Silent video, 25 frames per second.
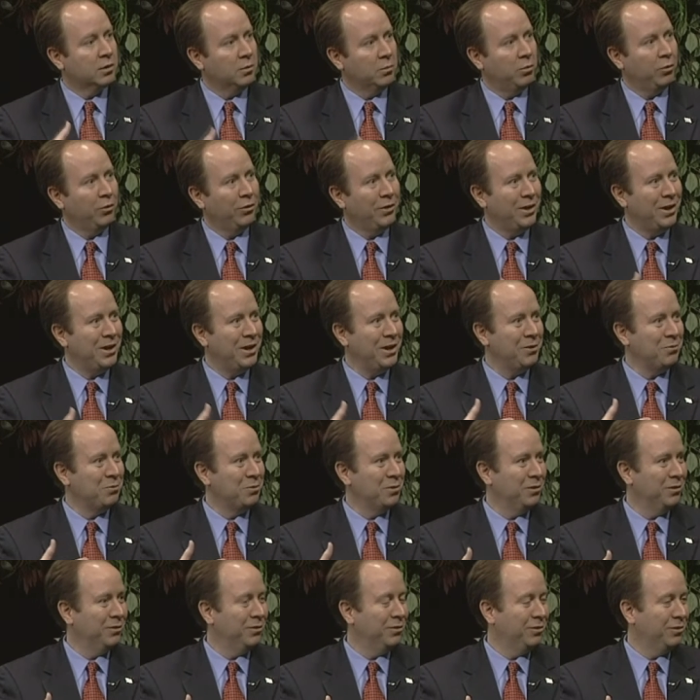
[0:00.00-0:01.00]
comply
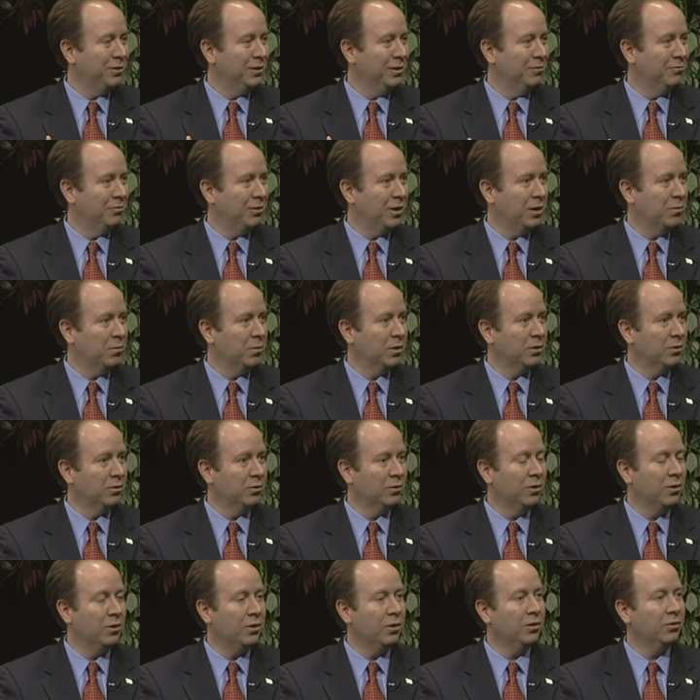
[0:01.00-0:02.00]
with
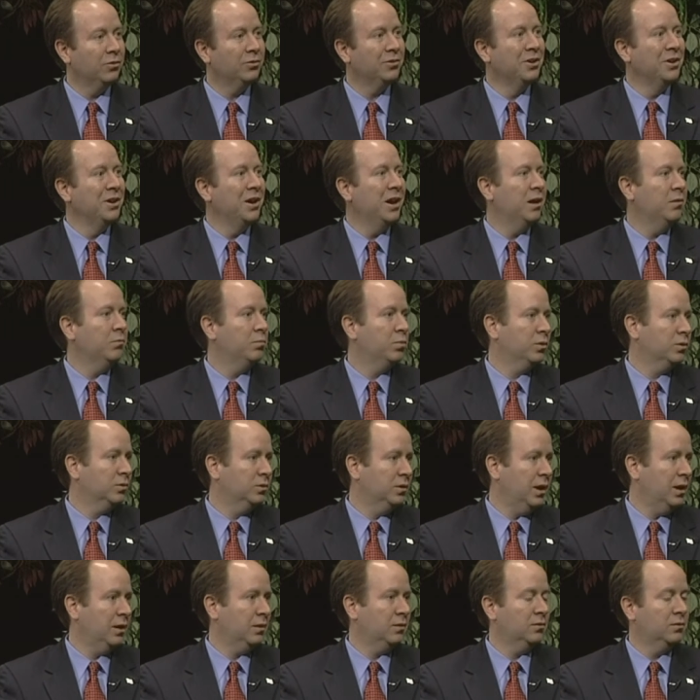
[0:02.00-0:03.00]
environmental laws and
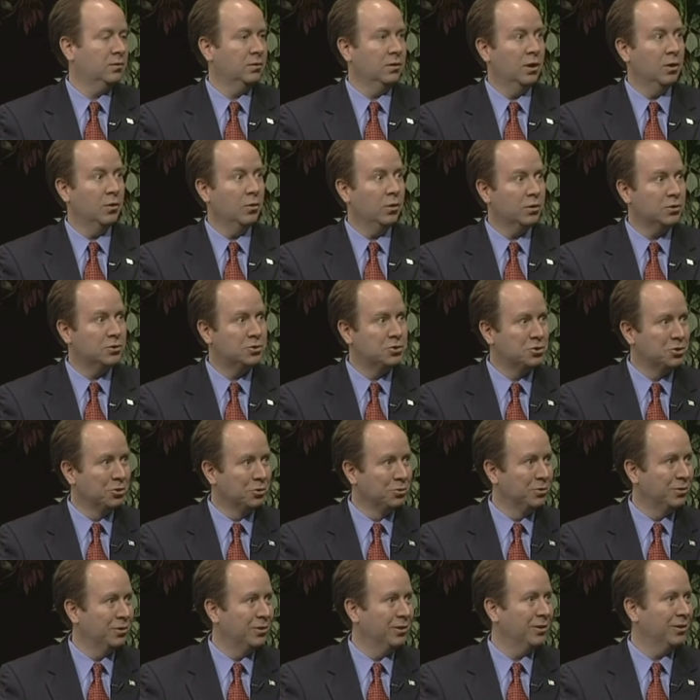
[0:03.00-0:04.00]
protect you know, our
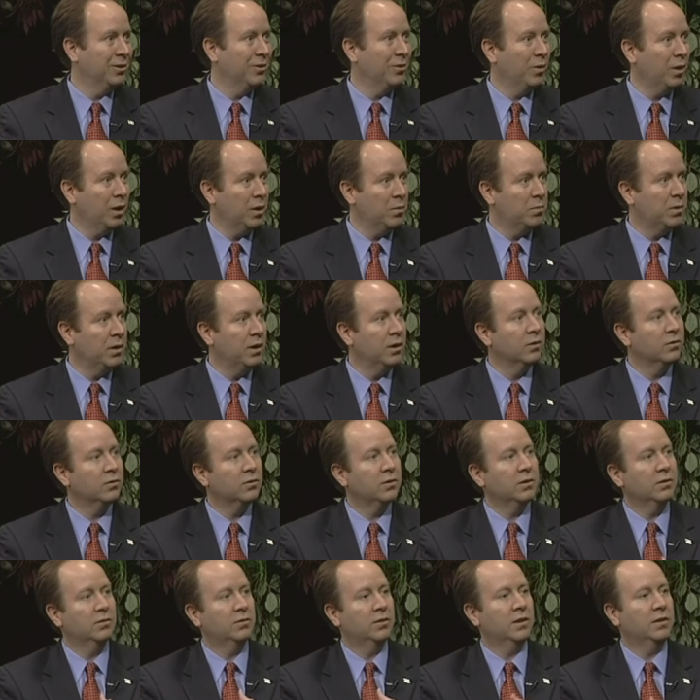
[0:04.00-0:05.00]
children, our
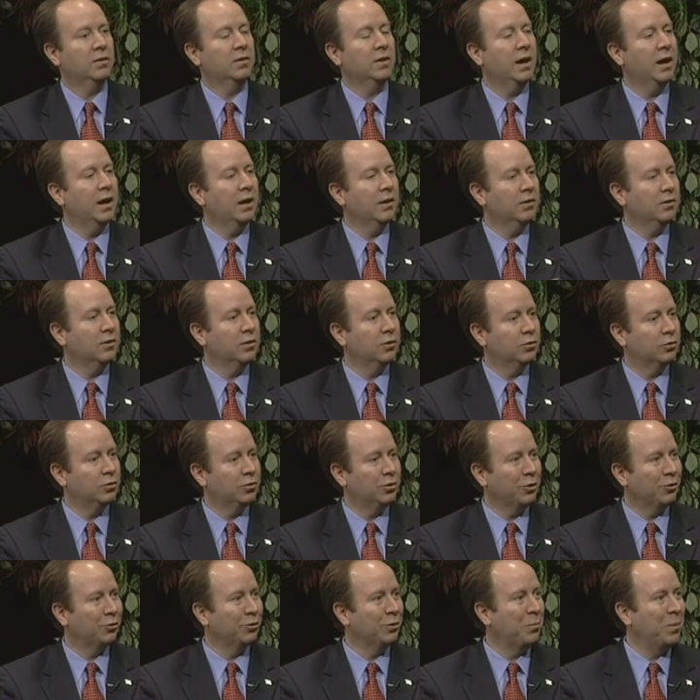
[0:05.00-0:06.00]
grandparents, things like that. There's,
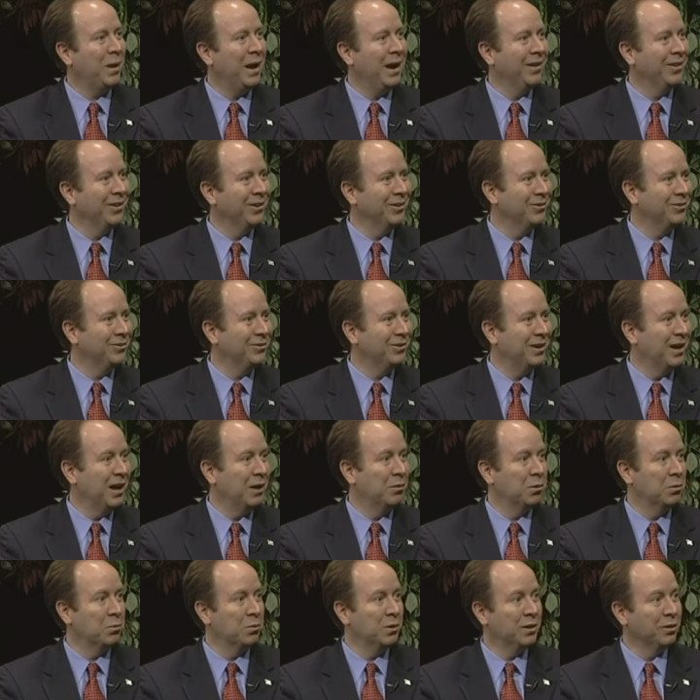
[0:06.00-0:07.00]
there's a balance.
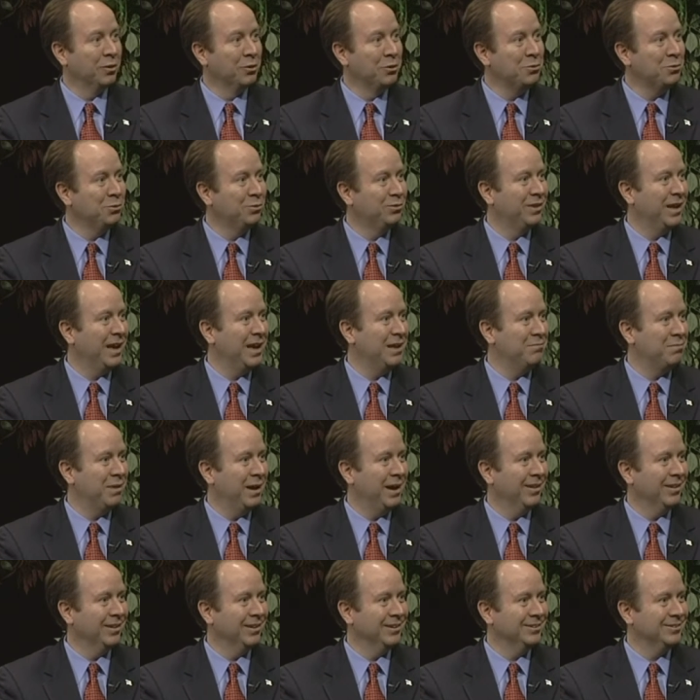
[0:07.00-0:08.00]
And when right. we lose that
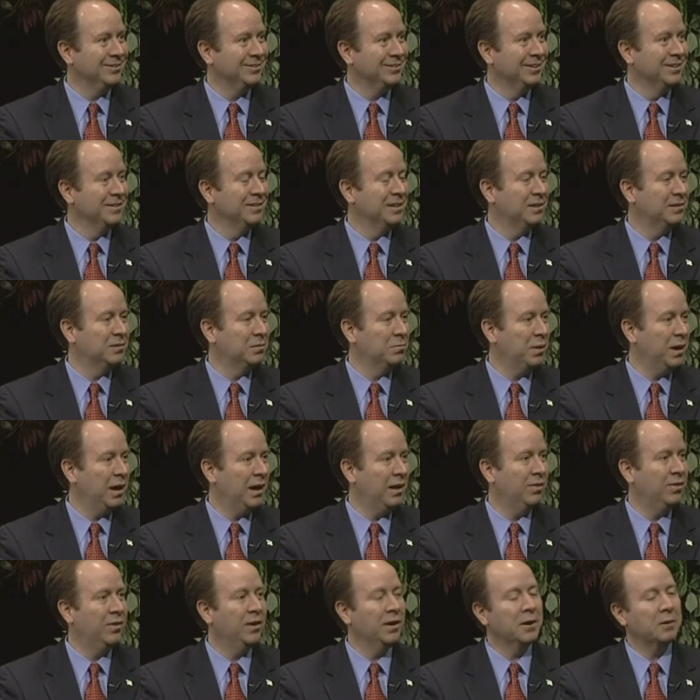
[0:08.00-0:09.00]
balance, that's a
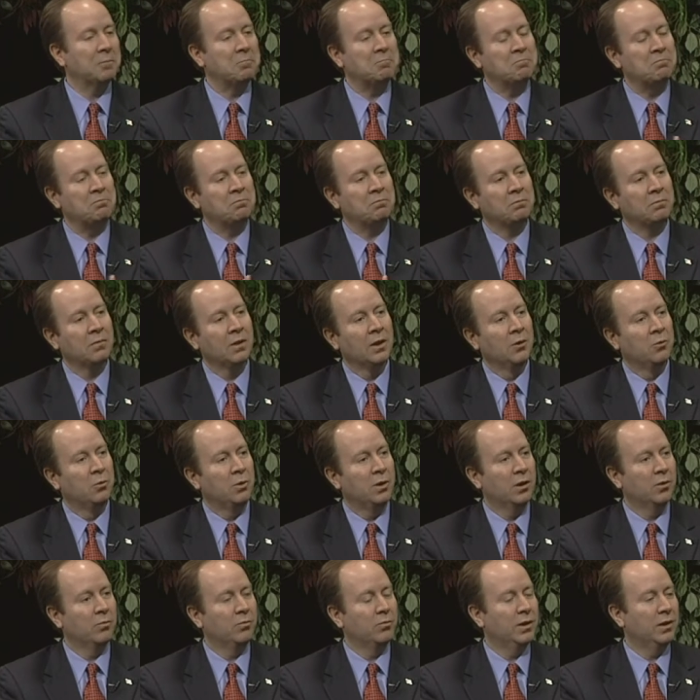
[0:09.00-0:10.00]
bad thing.
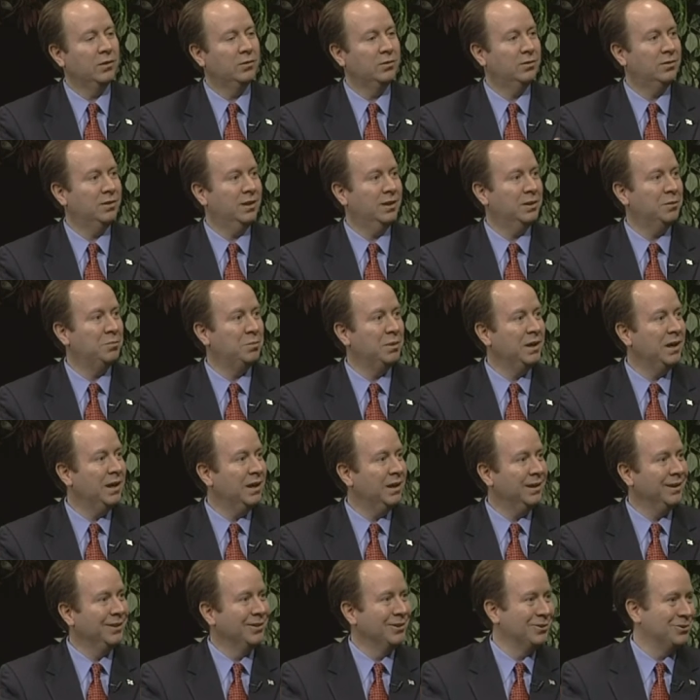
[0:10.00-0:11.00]
Well, as you said at the
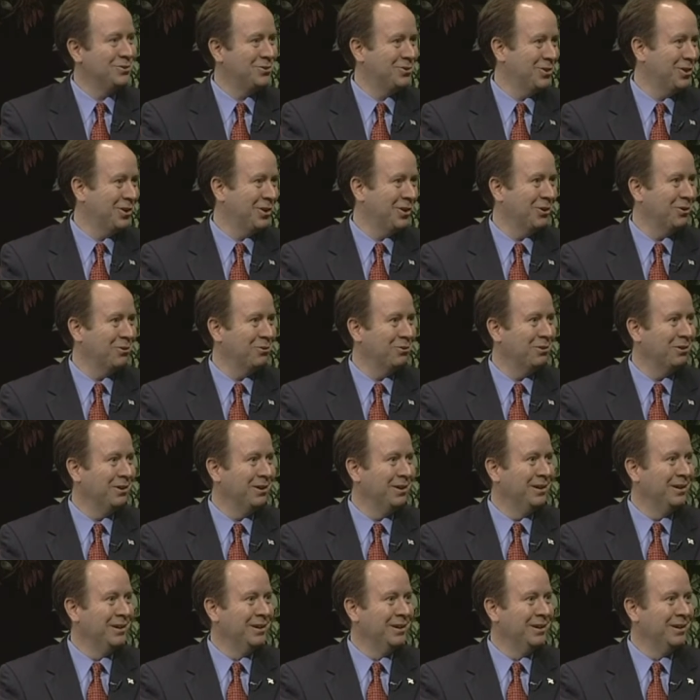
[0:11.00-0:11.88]
beginning of the show,